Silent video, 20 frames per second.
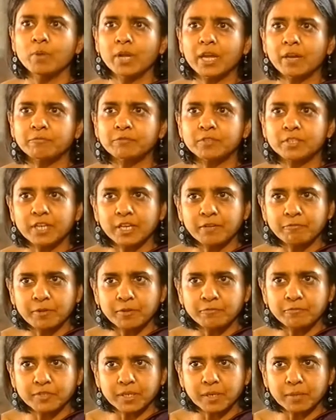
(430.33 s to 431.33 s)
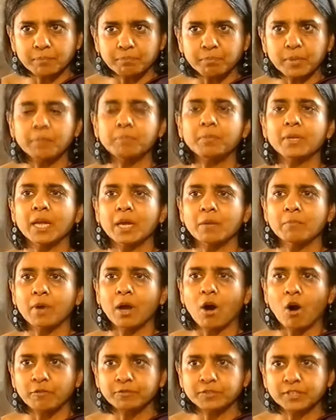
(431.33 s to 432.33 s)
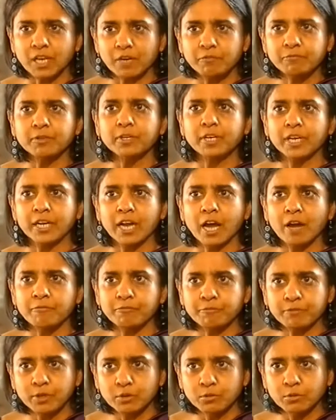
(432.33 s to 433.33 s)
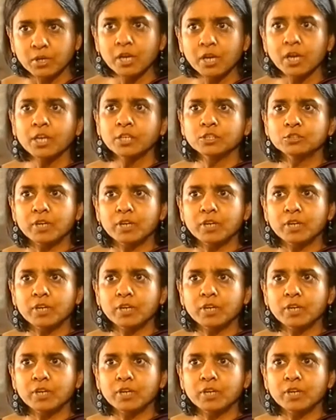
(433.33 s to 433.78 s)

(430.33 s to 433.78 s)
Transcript: We have 350 ppm of sulfur in our fuel.